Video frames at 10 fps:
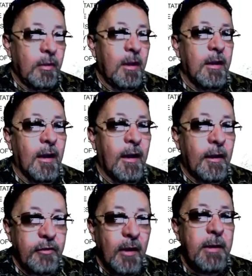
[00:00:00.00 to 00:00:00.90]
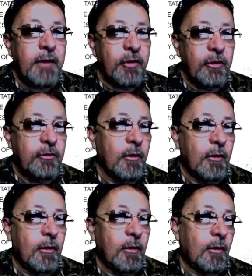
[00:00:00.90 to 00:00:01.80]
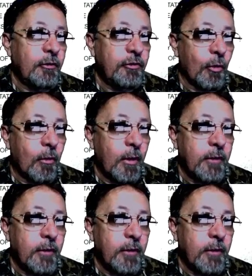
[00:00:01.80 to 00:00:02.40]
Hey guys, I guess it's a story.